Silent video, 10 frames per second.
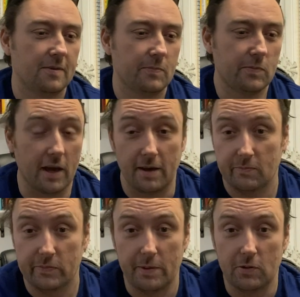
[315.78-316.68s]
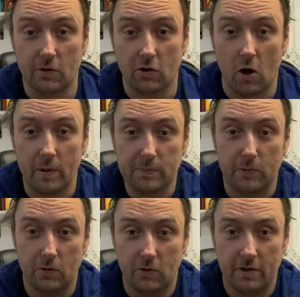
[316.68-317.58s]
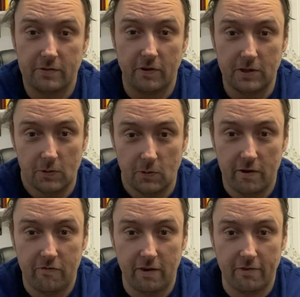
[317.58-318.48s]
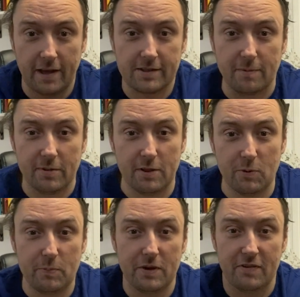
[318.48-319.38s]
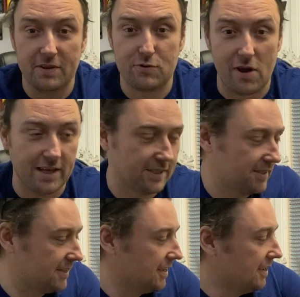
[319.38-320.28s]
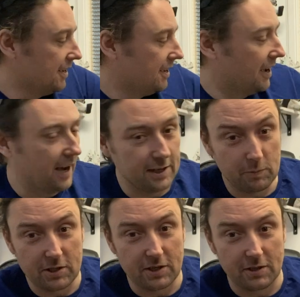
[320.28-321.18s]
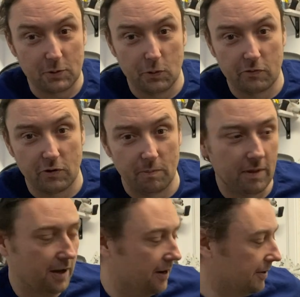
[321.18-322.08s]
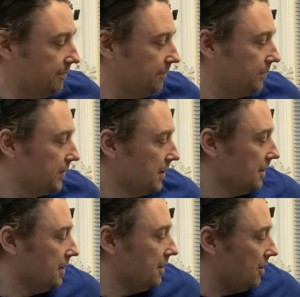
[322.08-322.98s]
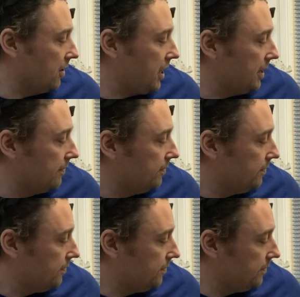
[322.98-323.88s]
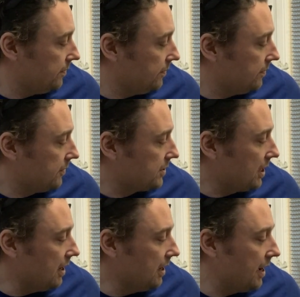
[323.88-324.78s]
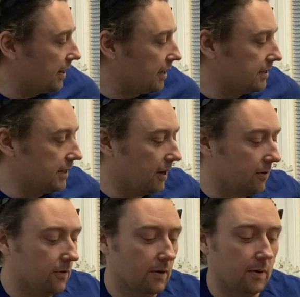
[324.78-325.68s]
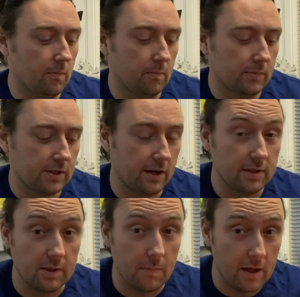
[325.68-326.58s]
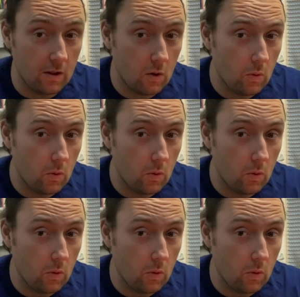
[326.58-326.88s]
Yeah, let me know in the comments below this video if that's something that would be of interest, and we shall go from there. Okay, Sarlacc has now started to melt,